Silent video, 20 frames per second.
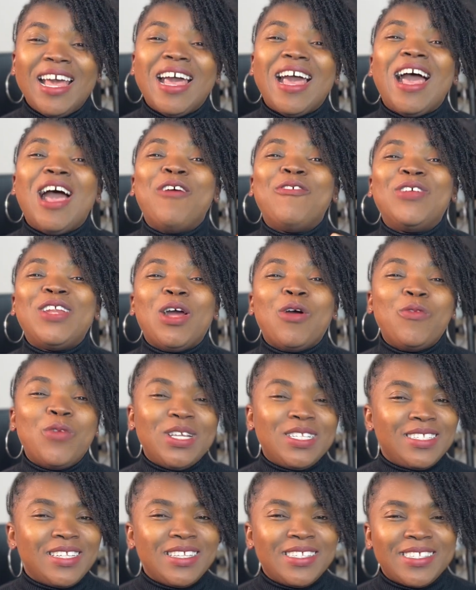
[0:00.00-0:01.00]
And without
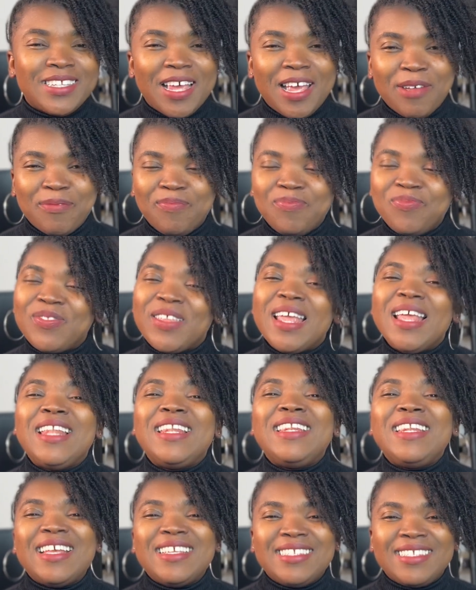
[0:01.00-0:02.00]
wasting time,
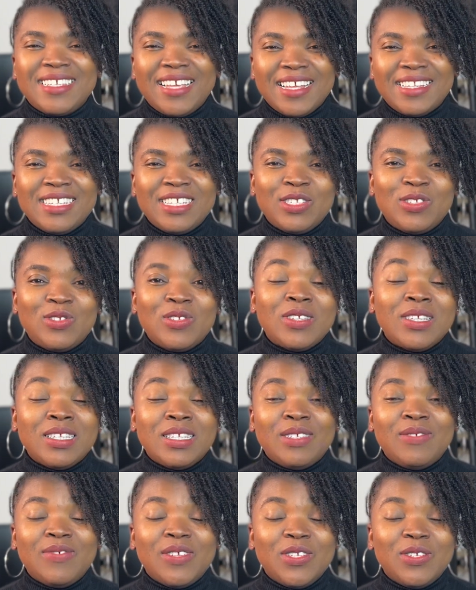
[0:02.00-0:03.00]
let's get into
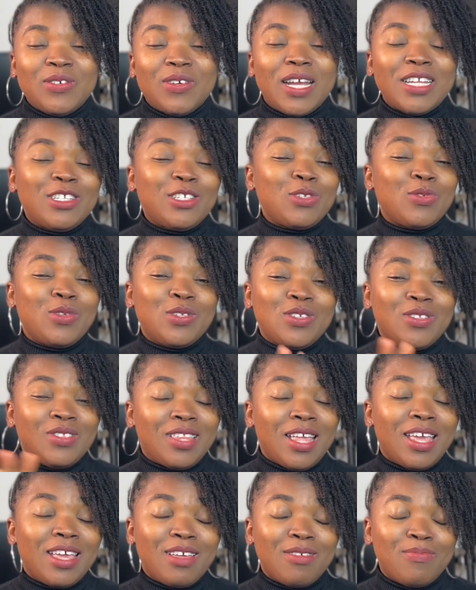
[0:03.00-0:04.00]
this video. I just want to
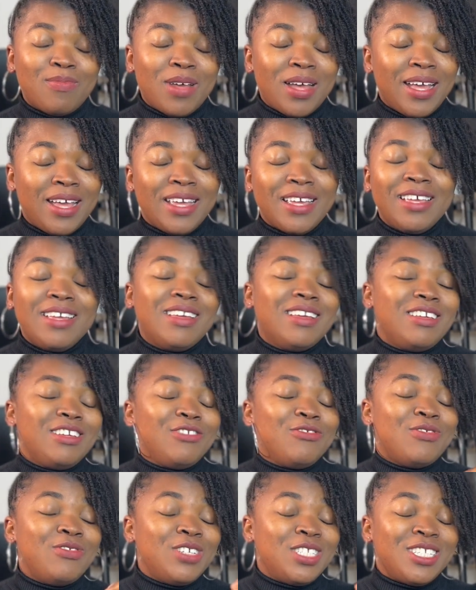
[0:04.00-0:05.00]
thank my
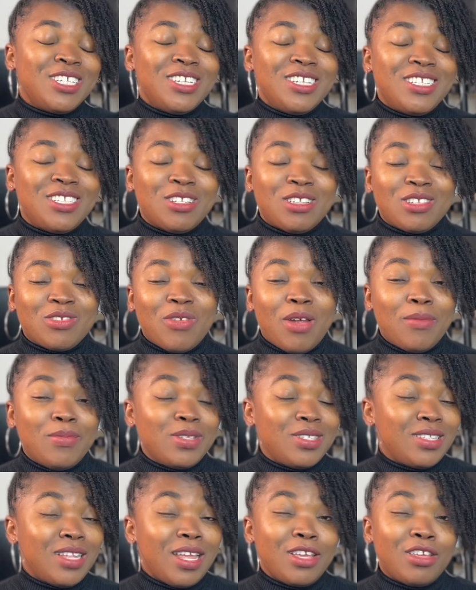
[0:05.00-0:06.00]
returning
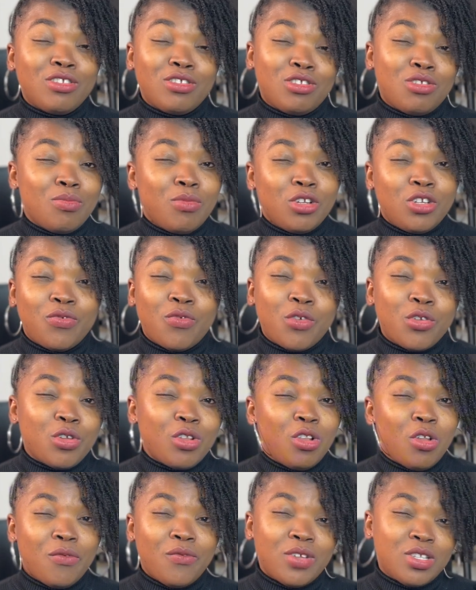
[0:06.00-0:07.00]
subscribers. Thank you so much for your
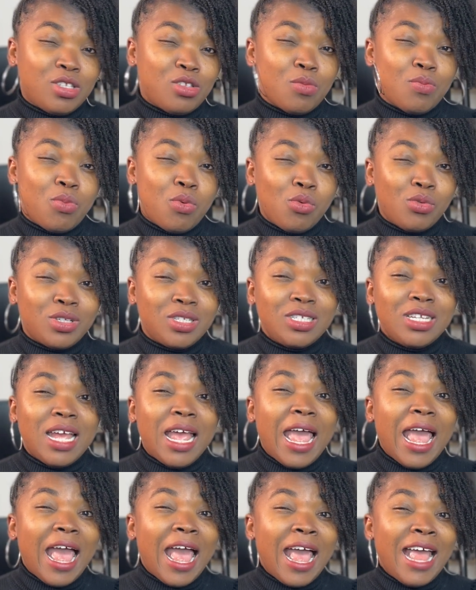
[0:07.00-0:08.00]
love and support.
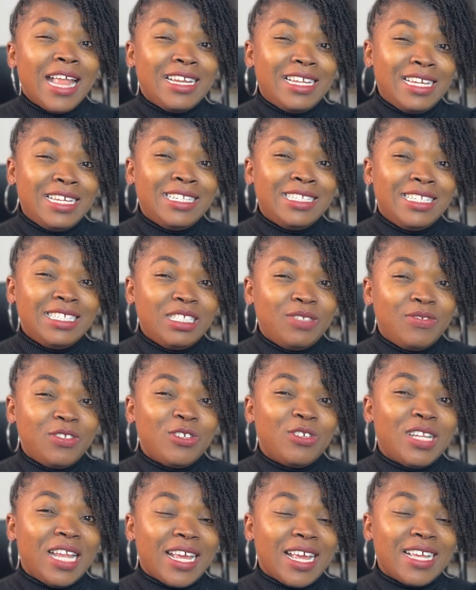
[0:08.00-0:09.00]
And in this
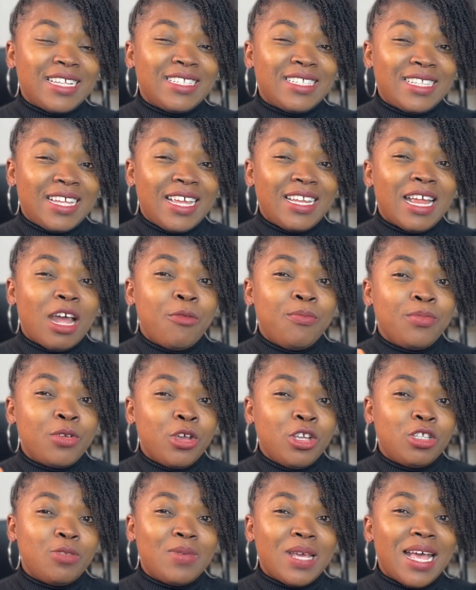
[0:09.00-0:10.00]
video, like I said, I'm
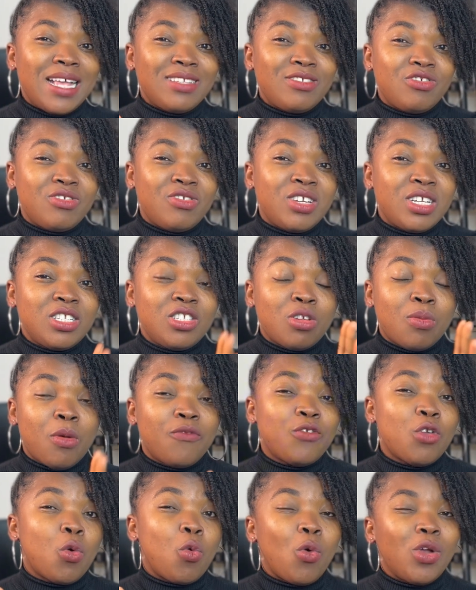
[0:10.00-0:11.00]
going to be answering some
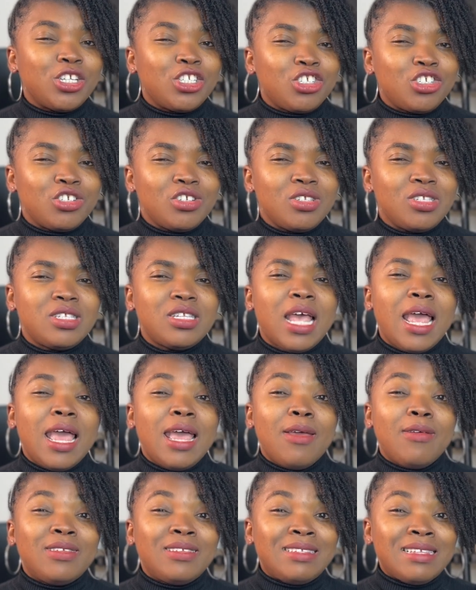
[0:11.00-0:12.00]
of your questions.
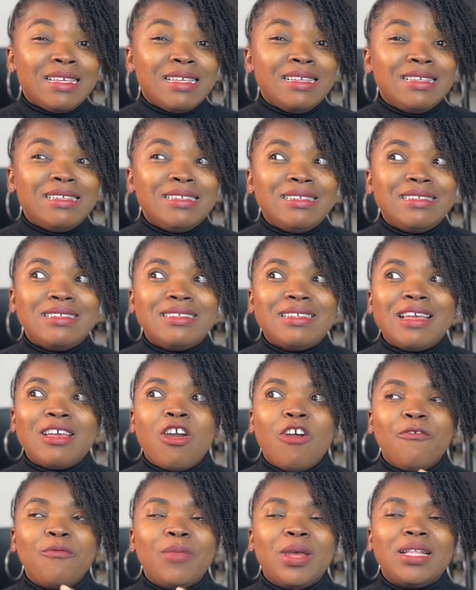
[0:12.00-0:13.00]
Since the
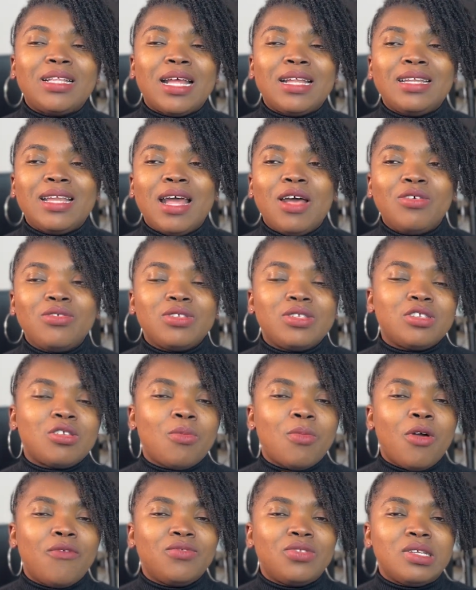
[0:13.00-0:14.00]
government announced
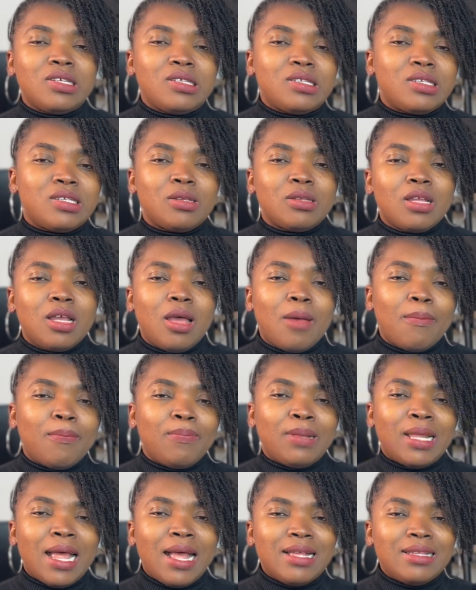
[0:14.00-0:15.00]
some of these
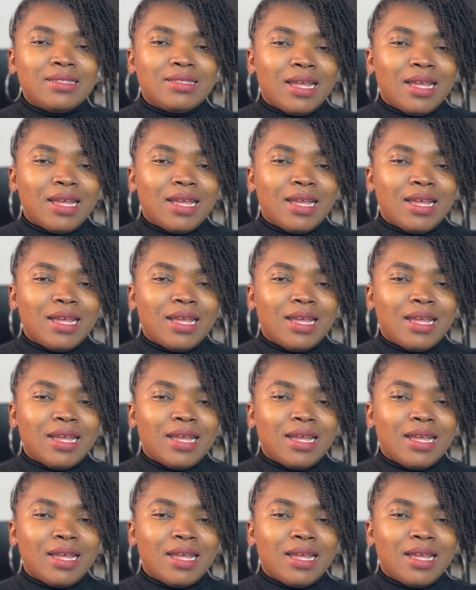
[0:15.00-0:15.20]
plans